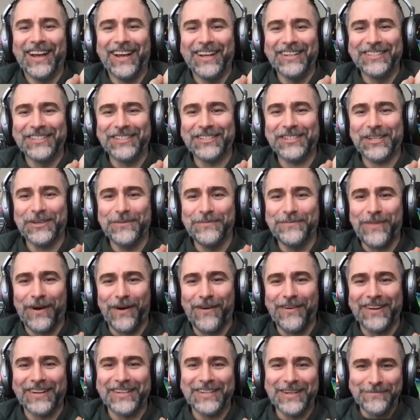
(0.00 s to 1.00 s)
and just
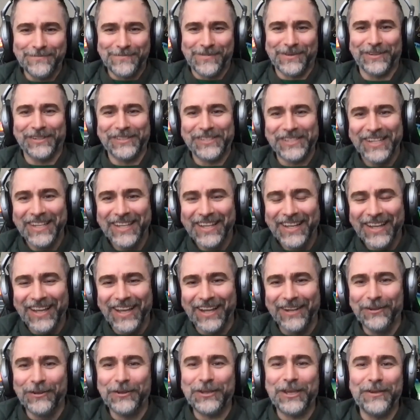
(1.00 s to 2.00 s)
comparing numbers
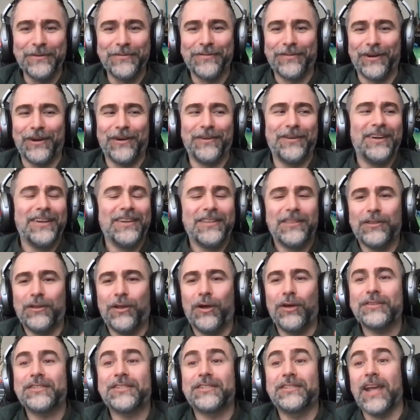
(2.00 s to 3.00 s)
and looking for
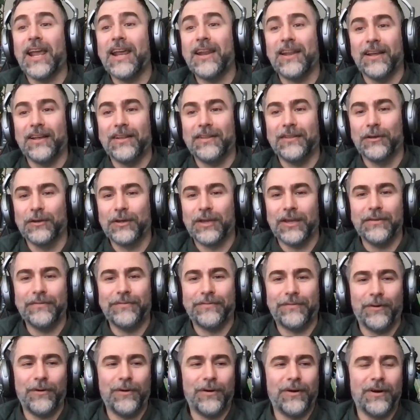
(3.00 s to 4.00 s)
lost data, looking
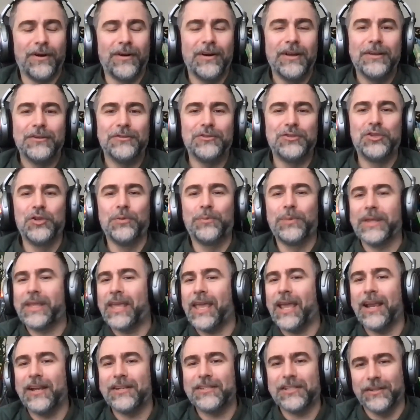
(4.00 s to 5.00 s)
for
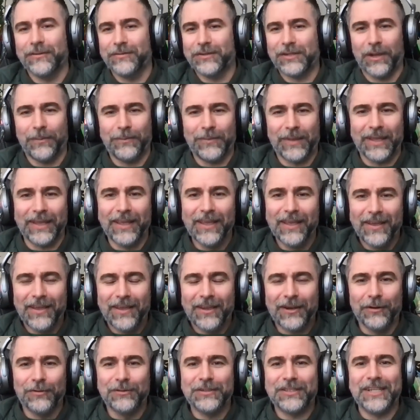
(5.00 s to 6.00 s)
duplication of something.
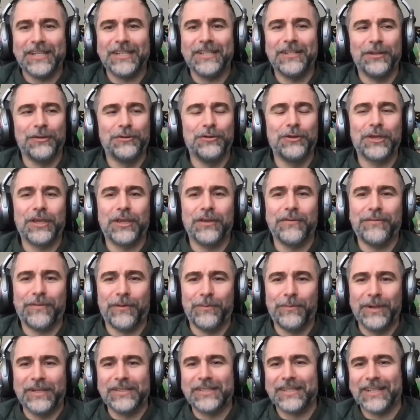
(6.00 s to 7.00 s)
You know, sitting alone looking
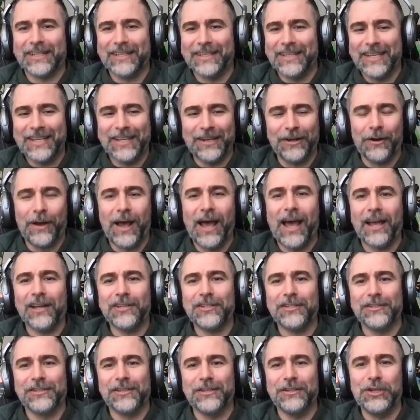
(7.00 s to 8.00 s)
for basically you know
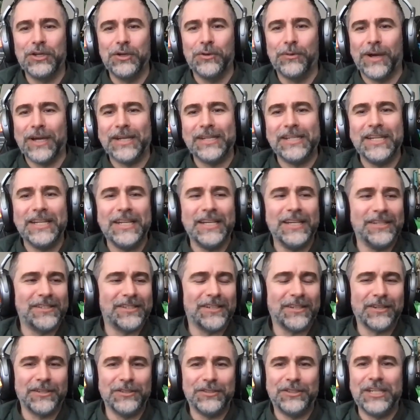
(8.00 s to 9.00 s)
hashes and U I
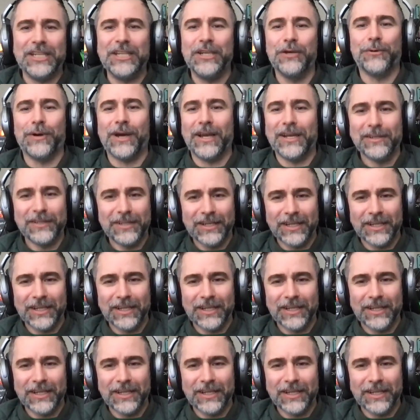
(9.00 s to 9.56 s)
Ds and G U I